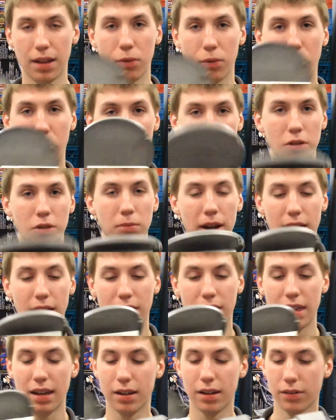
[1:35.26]
than what you might
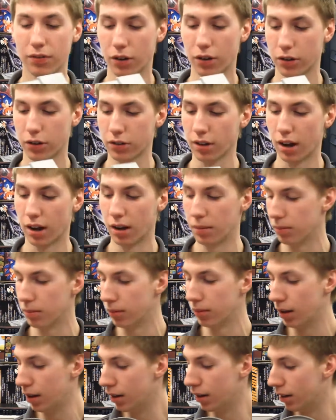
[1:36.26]
think at first.
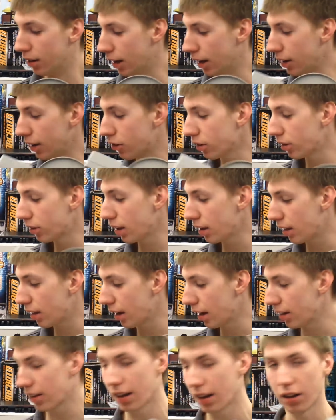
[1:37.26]
Interesting
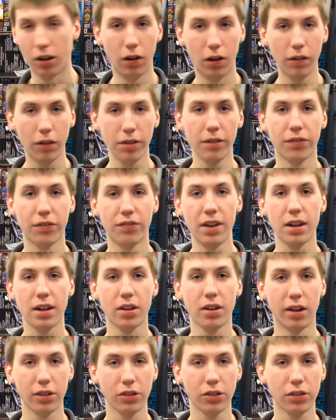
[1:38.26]
thing is that all the
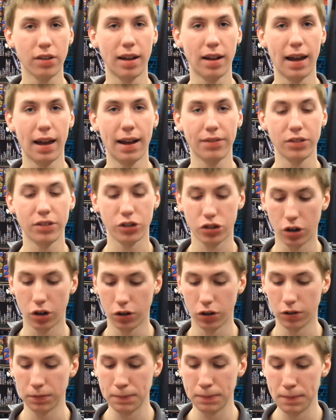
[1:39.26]
fake consoles that I have to
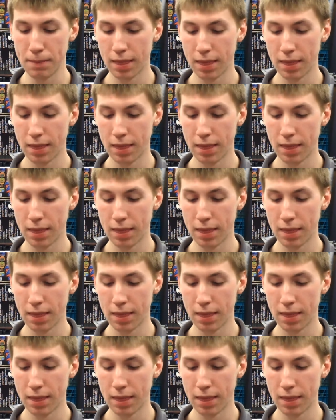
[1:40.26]
show